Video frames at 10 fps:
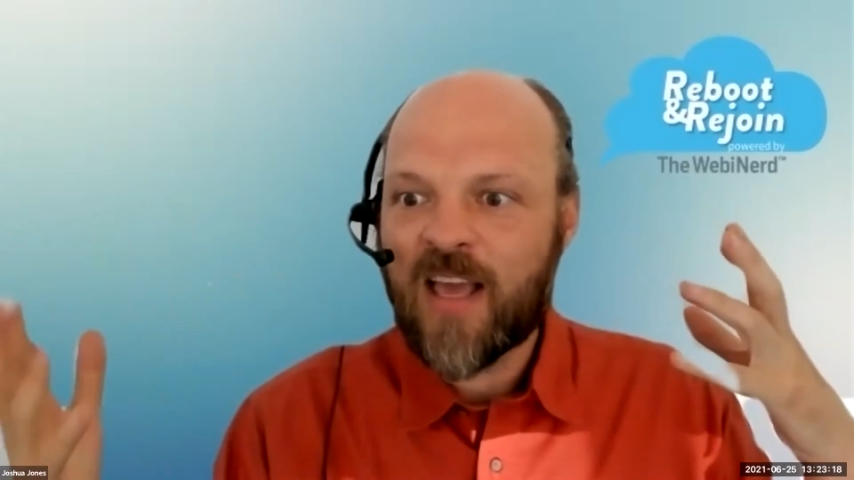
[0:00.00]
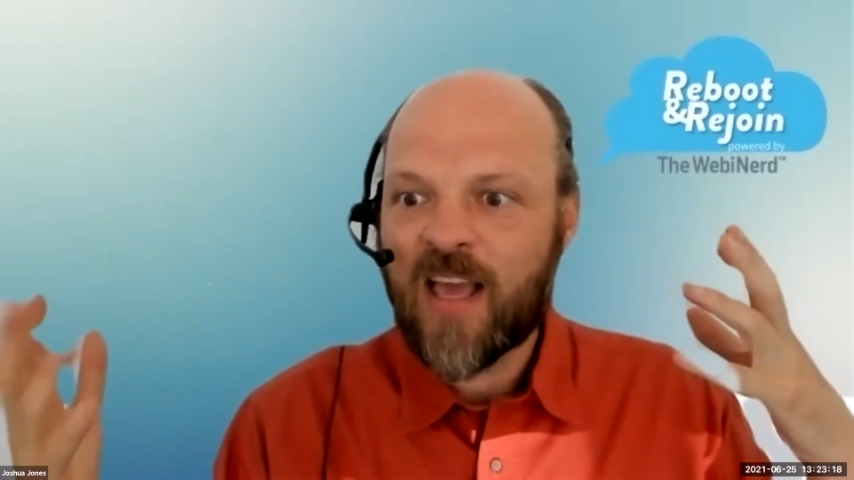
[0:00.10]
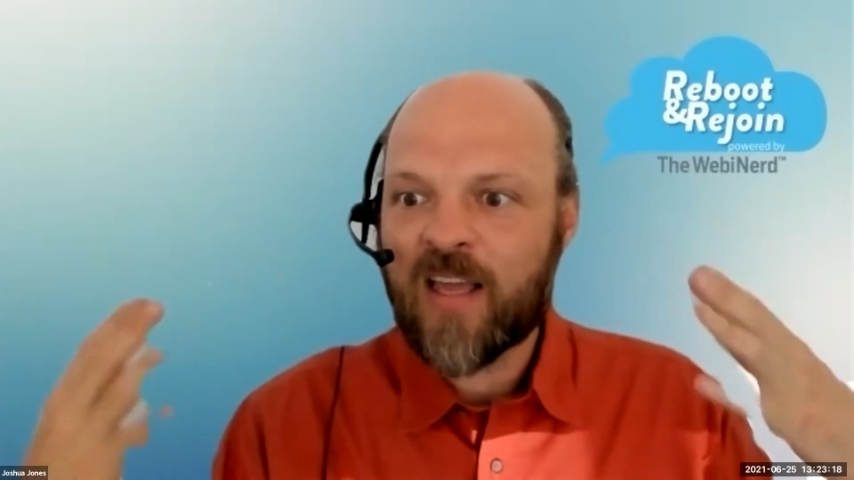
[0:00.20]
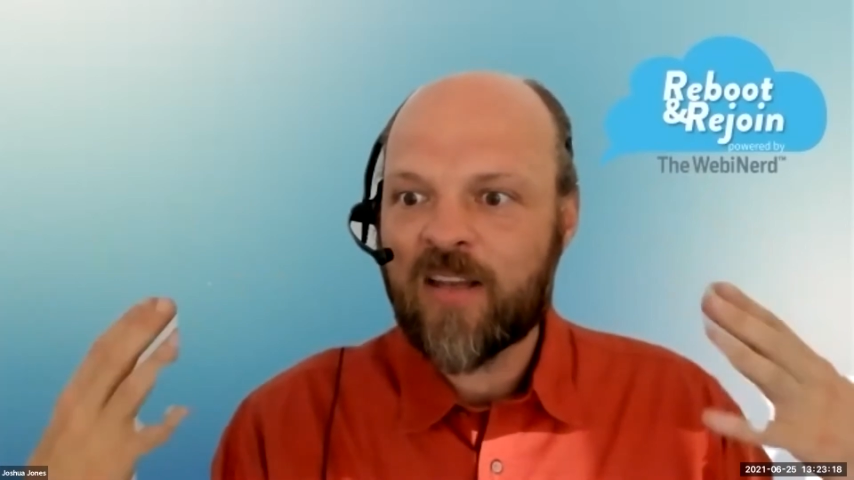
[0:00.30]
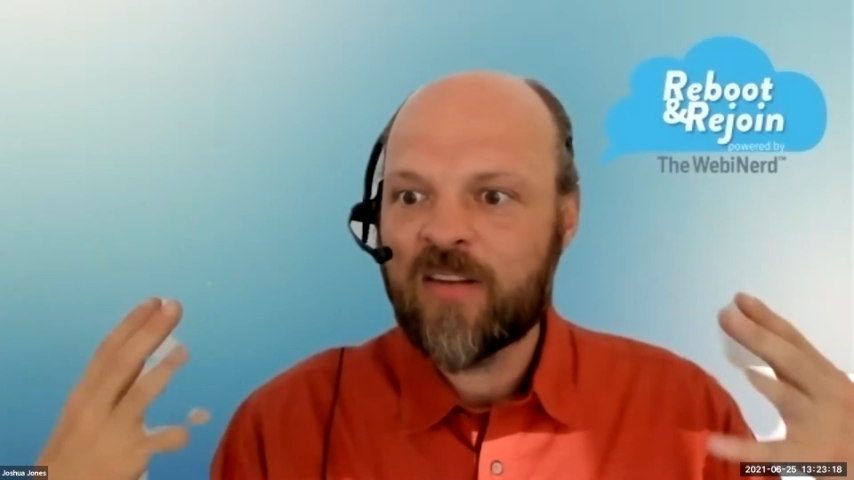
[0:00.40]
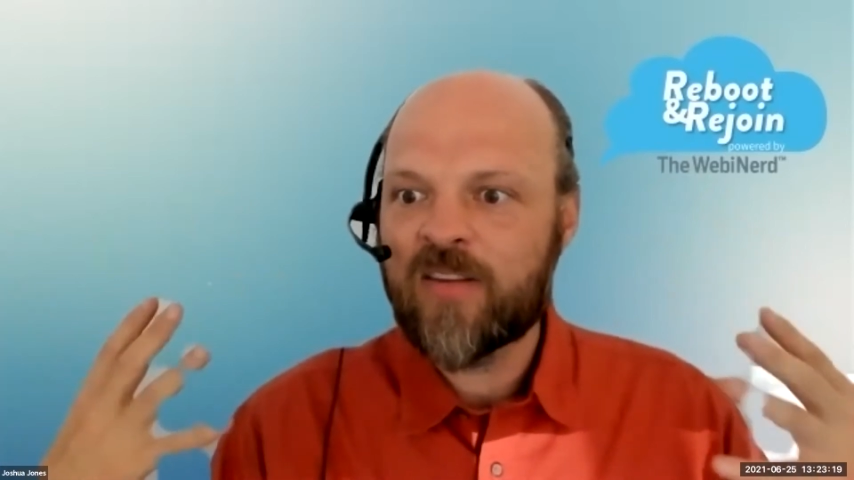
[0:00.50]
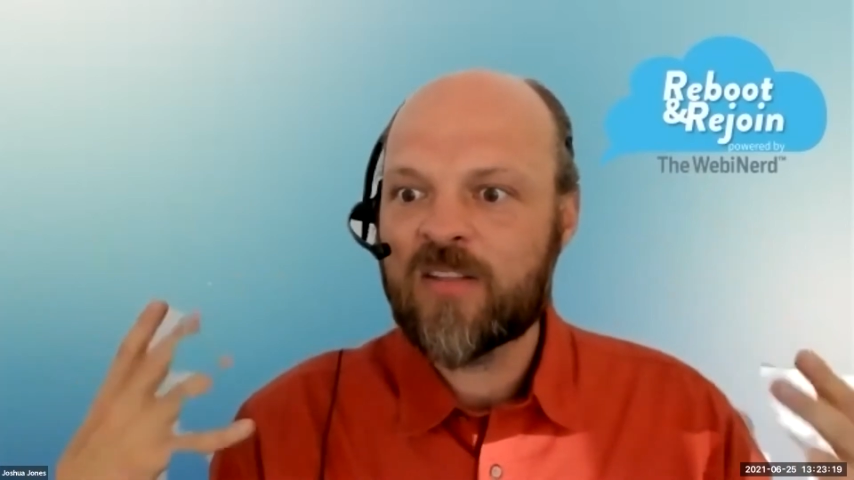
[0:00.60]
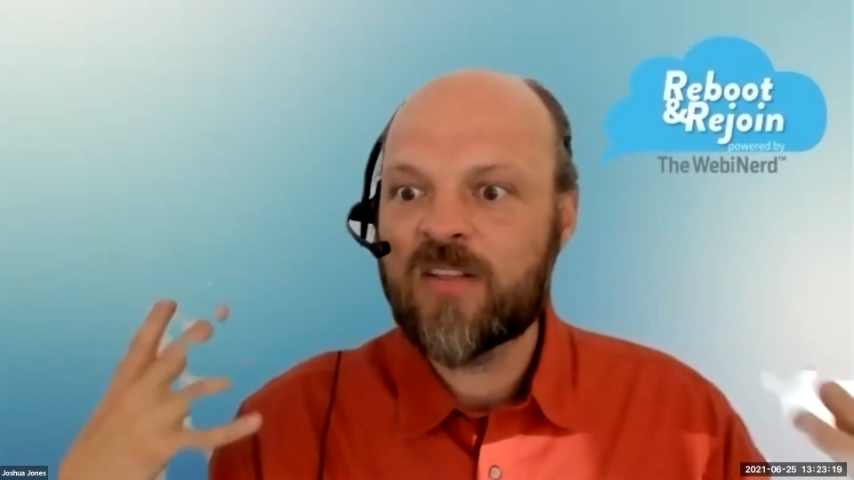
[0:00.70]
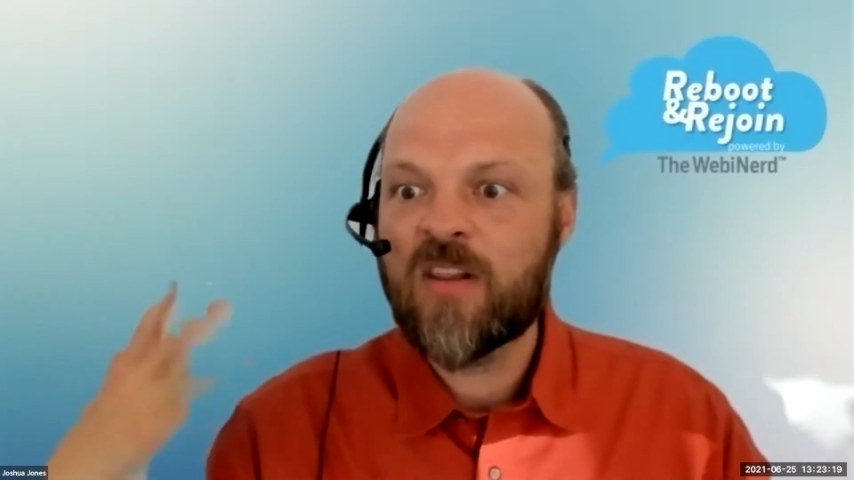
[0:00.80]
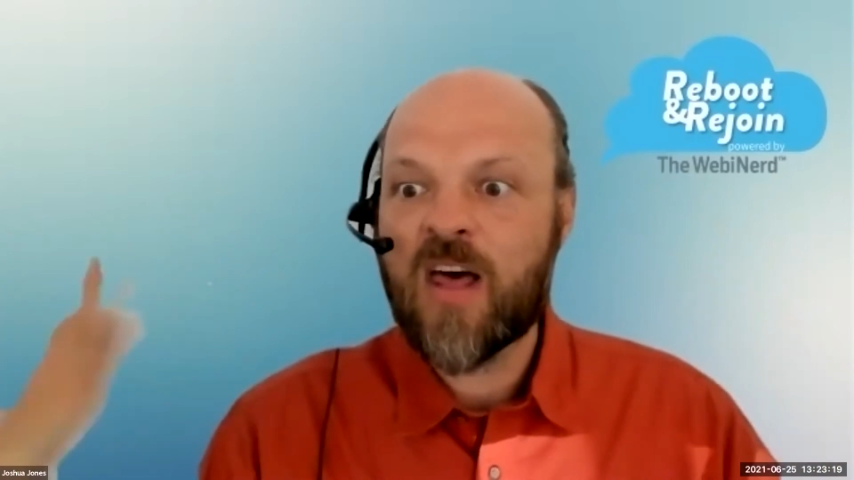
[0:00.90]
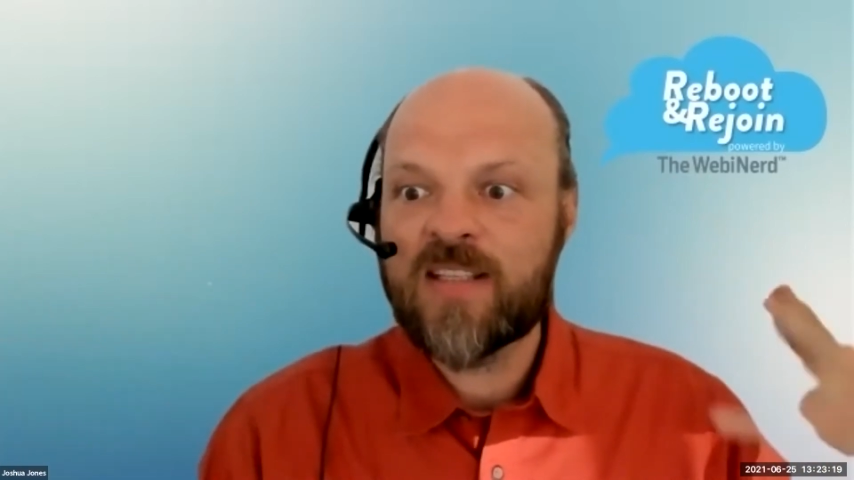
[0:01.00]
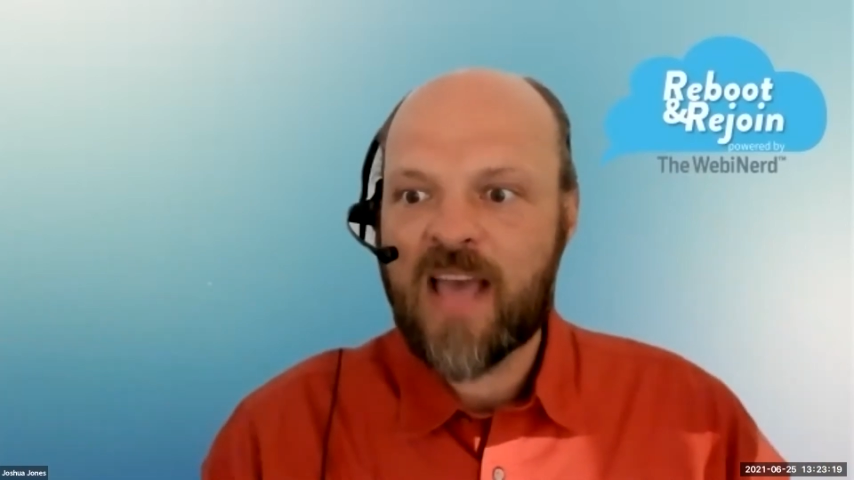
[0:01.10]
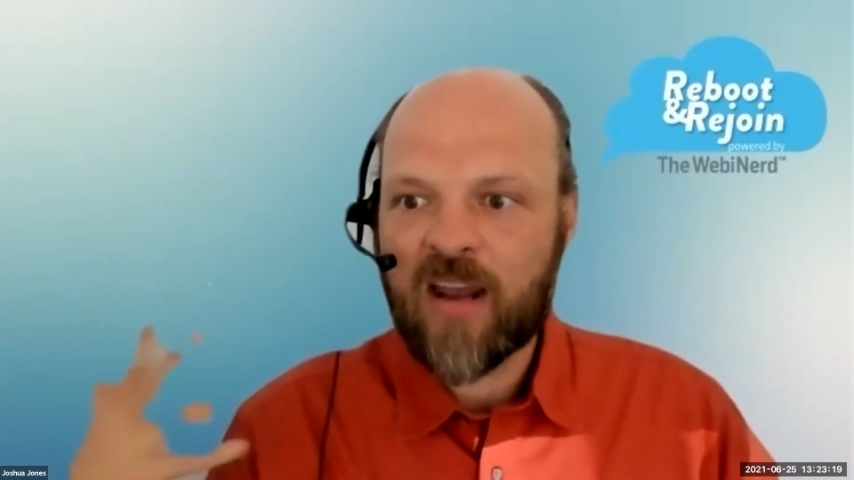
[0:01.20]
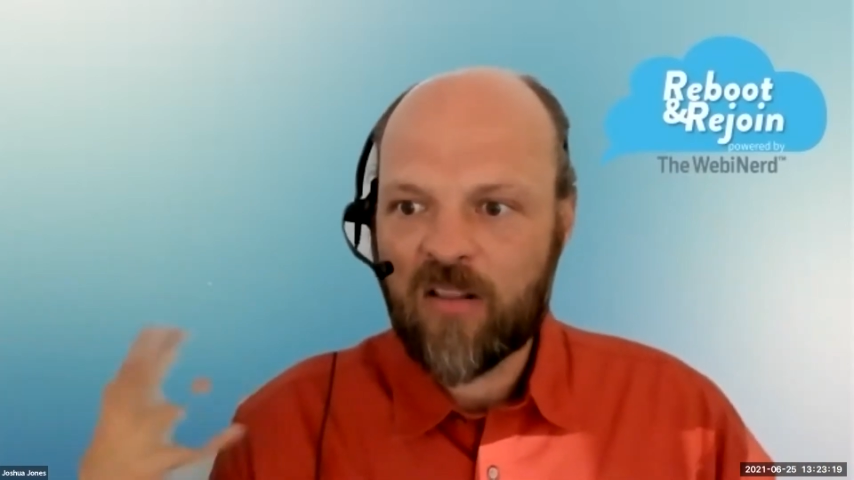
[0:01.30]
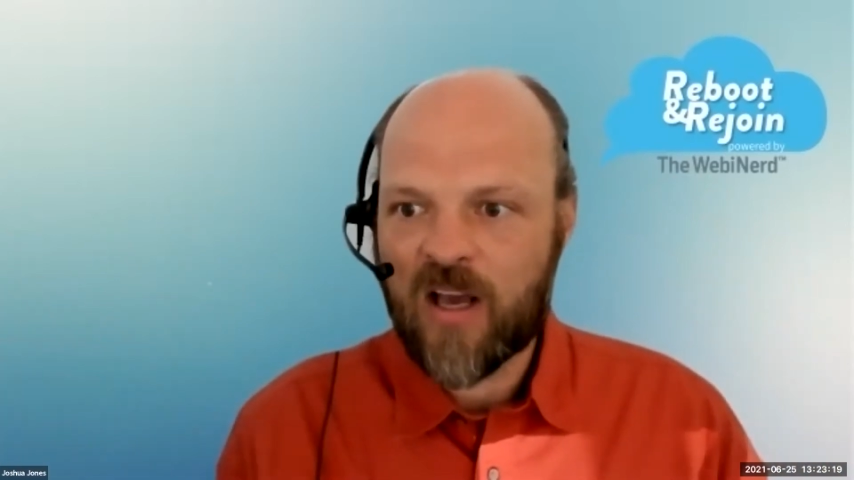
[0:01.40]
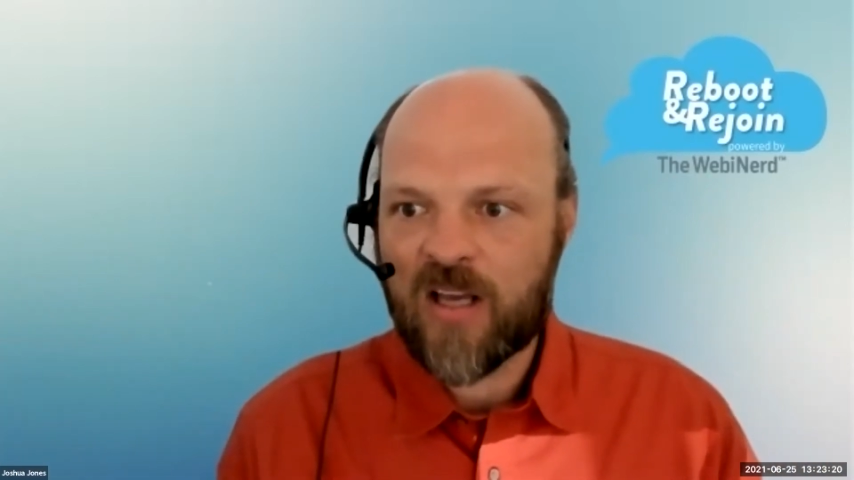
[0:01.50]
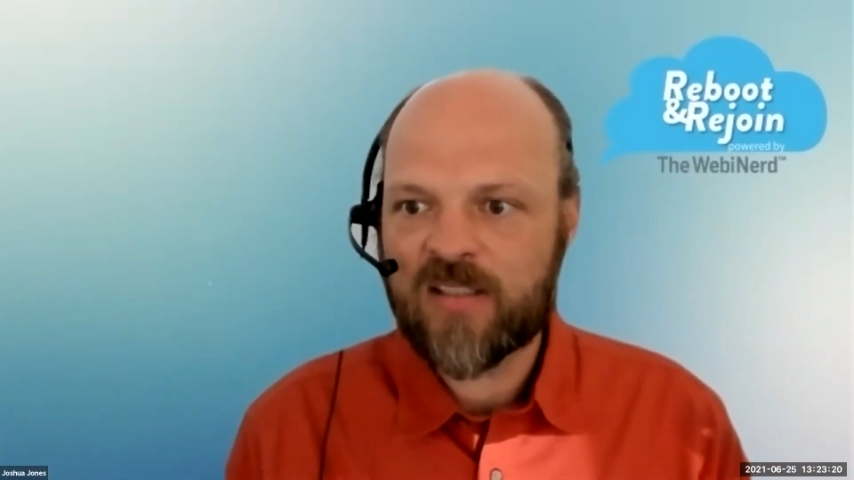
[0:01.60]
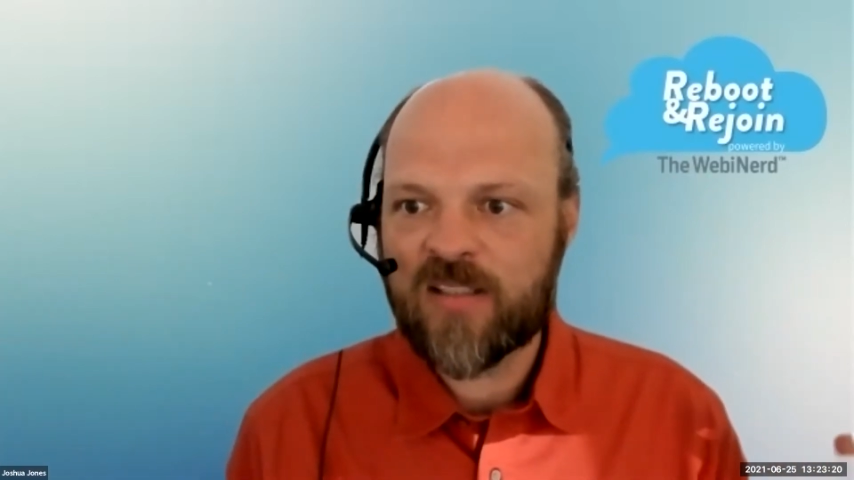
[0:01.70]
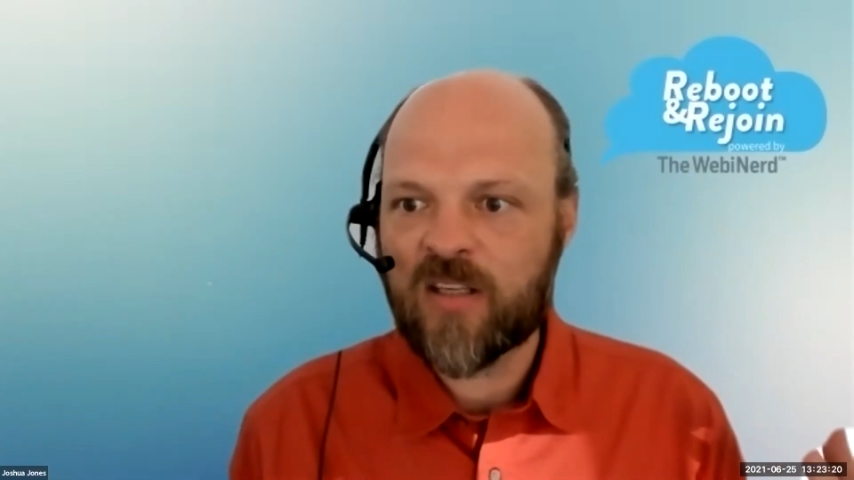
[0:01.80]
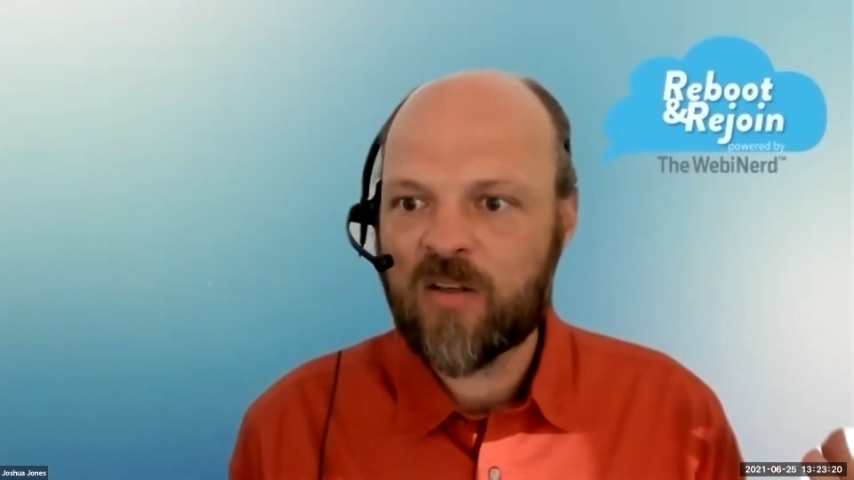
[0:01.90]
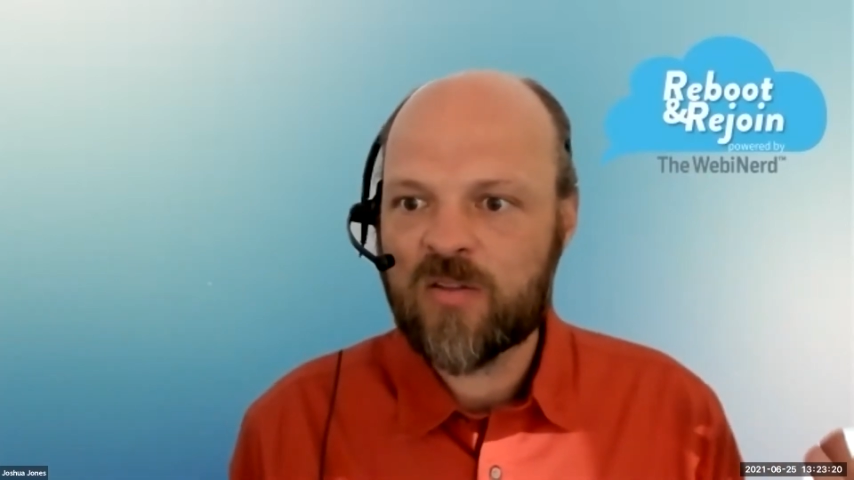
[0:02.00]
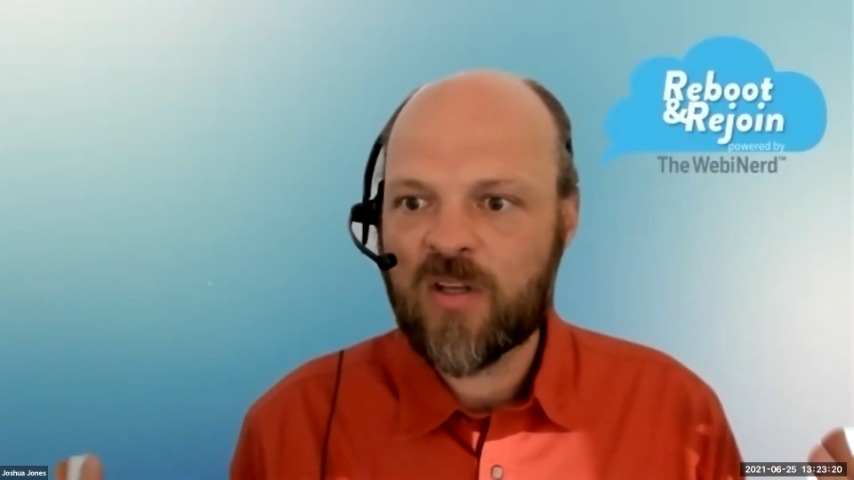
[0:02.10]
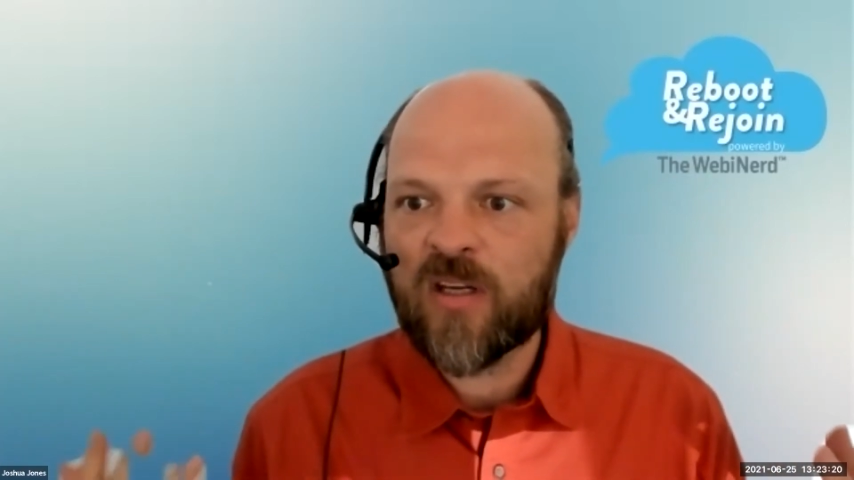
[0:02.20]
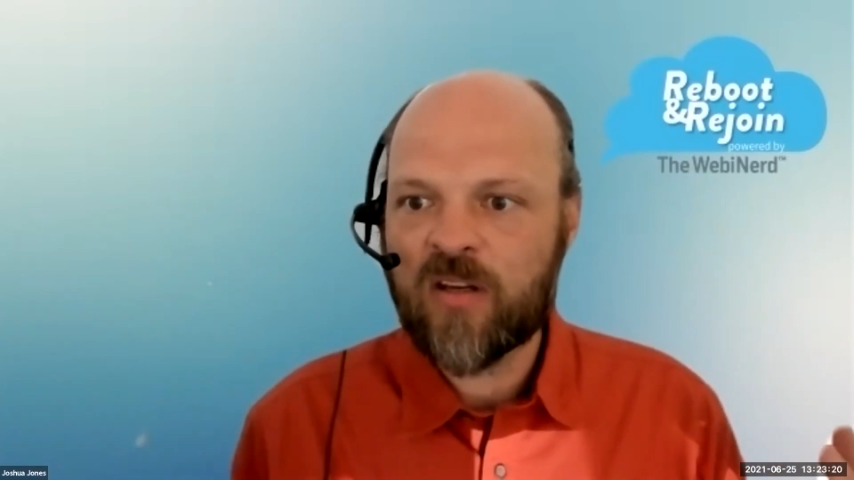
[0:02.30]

and there's a lot of data loss that goes on,